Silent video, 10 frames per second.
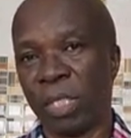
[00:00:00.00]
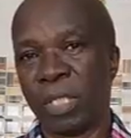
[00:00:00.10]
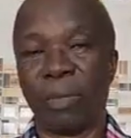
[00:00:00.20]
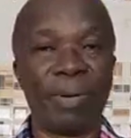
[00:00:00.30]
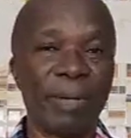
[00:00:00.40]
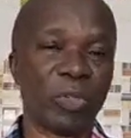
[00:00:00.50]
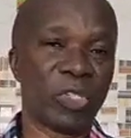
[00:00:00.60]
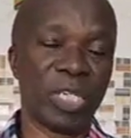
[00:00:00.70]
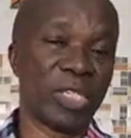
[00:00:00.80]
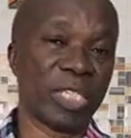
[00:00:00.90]
The Bible
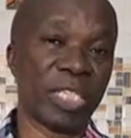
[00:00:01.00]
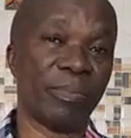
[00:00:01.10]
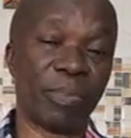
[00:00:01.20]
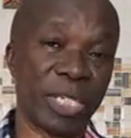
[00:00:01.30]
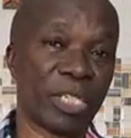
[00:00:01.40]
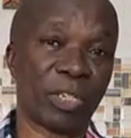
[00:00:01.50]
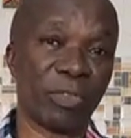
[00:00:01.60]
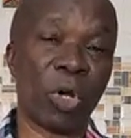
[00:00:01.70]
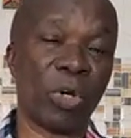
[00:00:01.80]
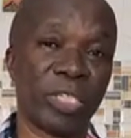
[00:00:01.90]
says that in the presence of
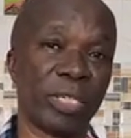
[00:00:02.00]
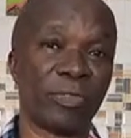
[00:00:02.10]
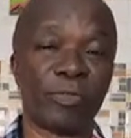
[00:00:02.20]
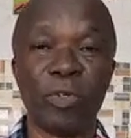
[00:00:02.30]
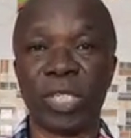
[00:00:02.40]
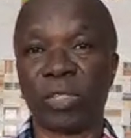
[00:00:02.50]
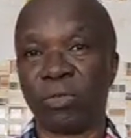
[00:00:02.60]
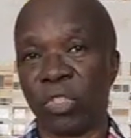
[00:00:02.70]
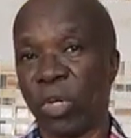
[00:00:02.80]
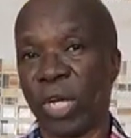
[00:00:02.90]
God, there is fullness
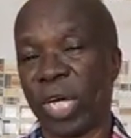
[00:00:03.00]
of joy,